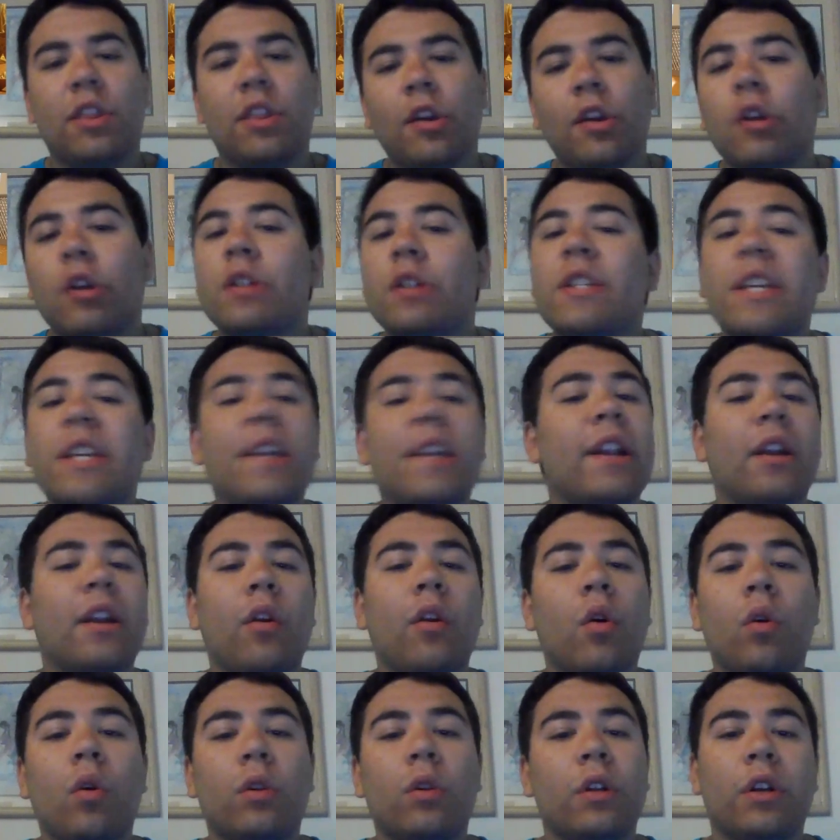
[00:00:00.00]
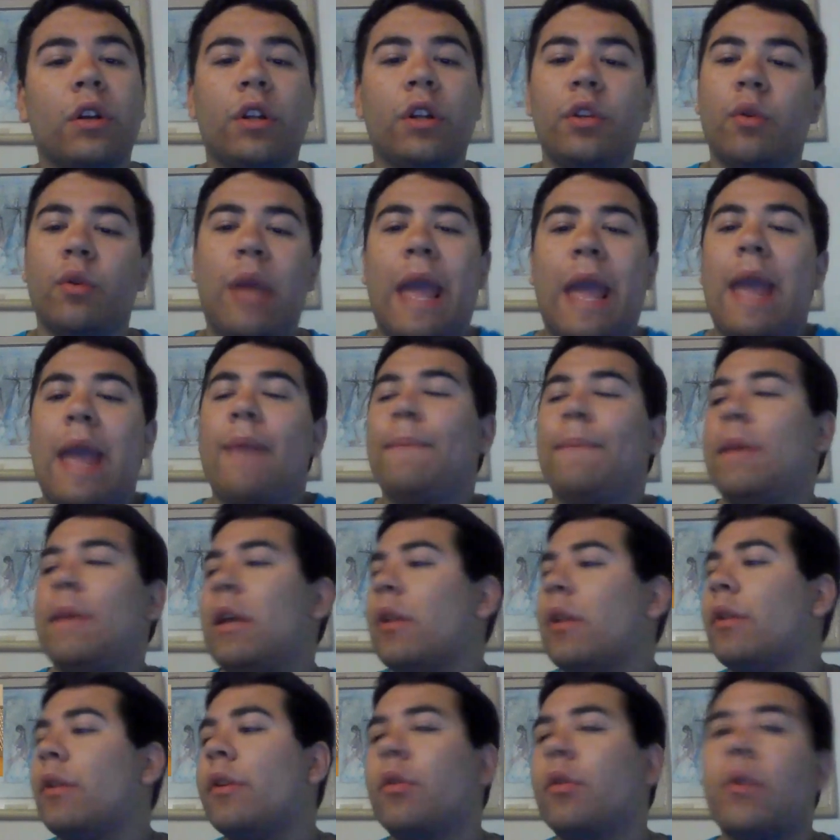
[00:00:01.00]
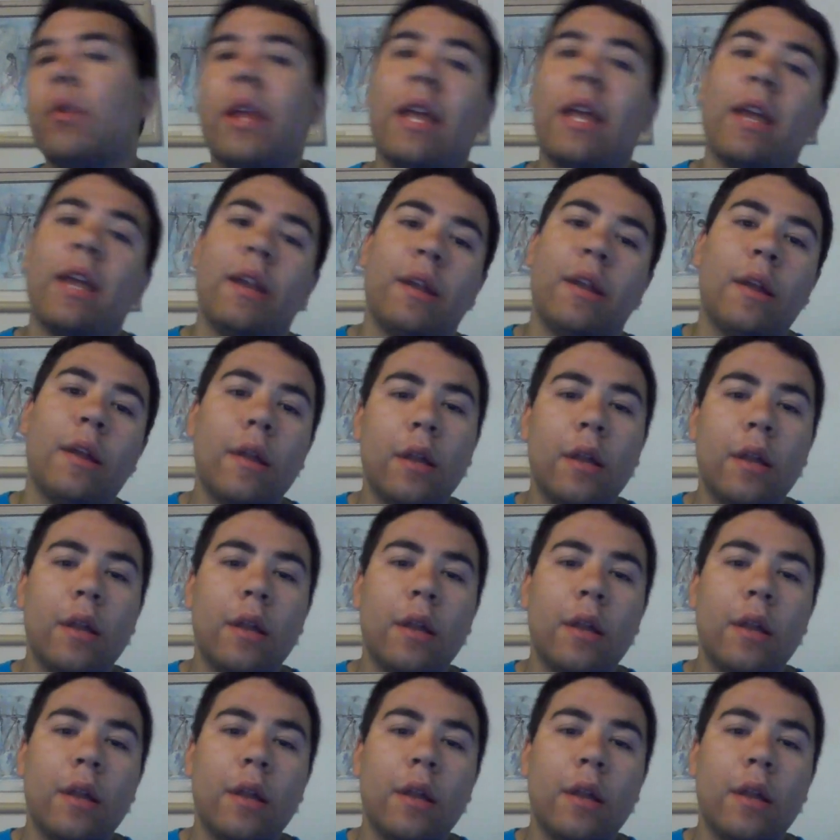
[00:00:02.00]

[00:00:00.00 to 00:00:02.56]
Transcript: 13 and older. You can't be a little kid.